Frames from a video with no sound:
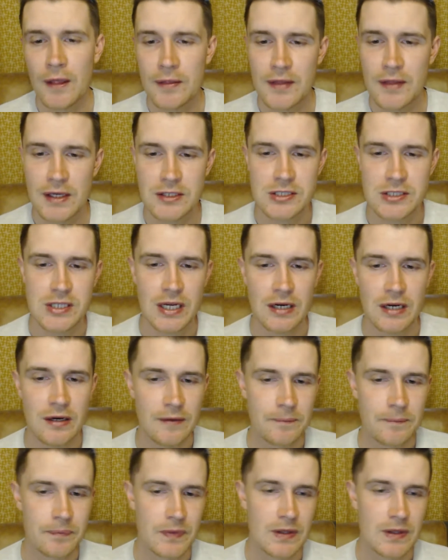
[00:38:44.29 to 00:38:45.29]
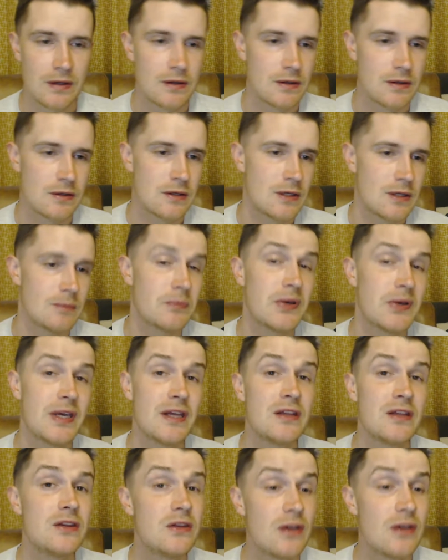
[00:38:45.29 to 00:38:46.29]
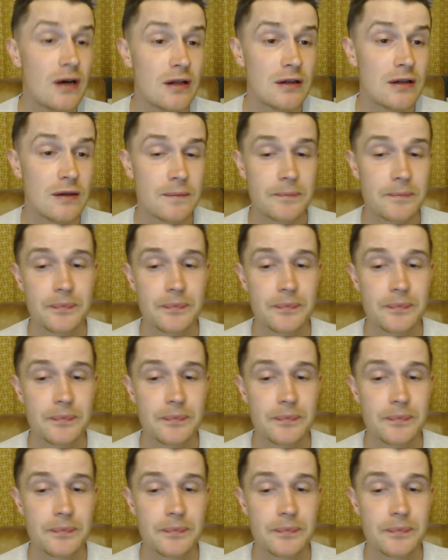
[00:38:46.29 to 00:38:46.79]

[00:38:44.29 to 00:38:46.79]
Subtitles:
they said, because they're being dull.